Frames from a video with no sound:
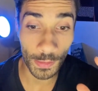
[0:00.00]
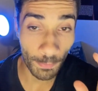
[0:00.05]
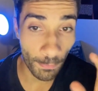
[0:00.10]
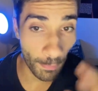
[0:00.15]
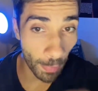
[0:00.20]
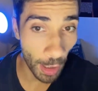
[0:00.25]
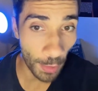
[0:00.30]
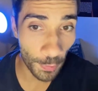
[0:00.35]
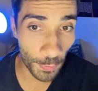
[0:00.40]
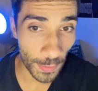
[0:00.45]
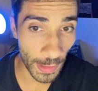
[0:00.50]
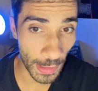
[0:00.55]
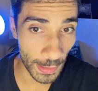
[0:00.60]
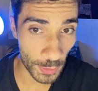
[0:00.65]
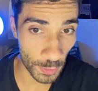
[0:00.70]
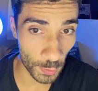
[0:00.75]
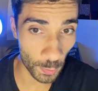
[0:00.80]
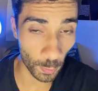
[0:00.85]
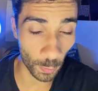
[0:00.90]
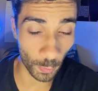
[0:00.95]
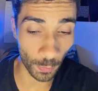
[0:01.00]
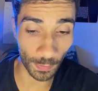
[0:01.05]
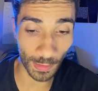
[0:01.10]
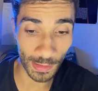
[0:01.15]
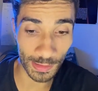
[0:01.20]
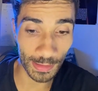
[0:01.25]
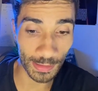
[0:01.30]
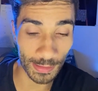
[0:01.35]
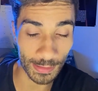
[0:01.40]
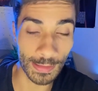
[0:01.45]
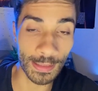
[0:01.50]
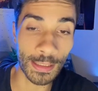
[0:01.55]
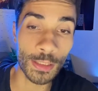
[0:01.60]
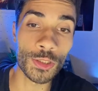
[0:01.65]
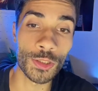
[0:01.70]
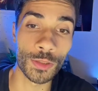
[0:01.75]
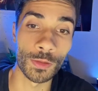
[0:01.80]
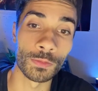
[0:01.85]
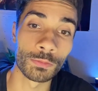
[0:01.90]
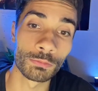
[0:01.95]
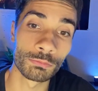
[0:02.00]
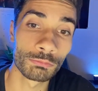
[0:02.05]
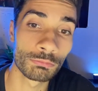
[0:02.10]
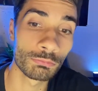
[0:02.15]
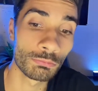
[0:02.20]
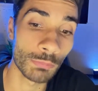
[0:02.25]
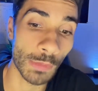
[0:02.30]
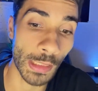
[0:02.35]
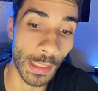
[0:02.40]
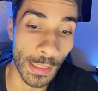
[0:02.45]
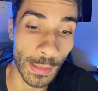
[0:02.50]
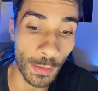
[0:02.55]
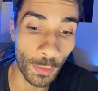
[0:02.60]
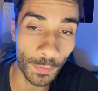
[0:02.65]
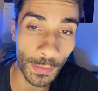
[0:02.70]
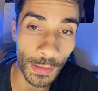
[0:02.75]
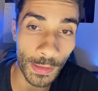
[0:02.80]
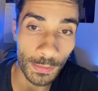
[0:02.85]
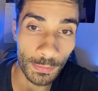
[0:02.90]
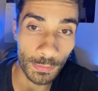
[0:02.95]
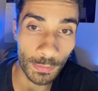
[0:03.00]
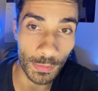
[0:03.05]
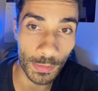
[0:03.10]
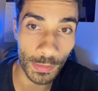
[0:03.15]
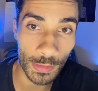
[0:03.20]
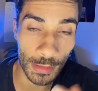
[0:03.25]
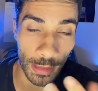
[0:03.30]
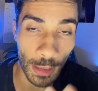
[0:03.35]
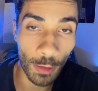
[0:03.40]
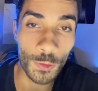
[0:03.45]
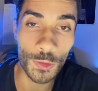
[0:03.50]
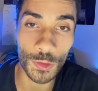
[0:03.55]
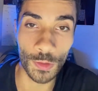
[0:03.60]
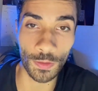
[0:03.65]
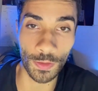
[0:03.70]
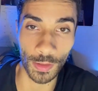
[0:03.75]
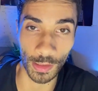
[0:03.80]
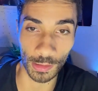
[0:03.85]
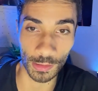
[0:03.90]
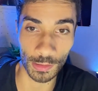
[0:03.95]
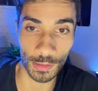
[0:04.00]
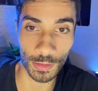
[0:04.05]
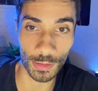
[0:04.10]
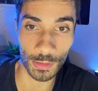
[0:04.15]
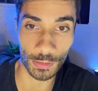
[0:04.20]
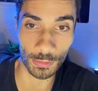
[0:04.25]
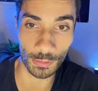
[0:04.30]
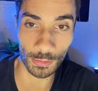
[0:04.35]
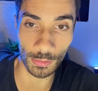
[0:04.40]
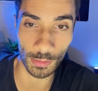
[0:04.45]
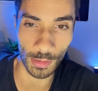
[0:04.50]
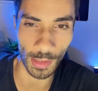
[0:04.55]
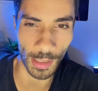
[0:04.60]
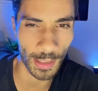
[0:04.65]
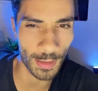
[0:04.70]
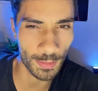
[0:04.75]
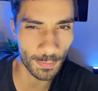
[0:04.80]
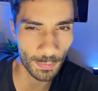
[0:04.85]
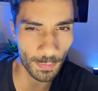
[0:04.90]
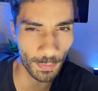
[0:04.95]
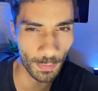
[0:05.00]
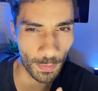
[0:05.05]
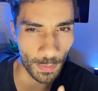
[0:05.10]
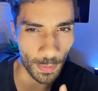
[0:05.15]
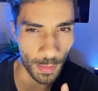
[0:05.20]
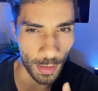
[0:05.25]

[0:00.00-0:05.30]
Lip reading: Modern day school doesn't teach you. It only tells you things. And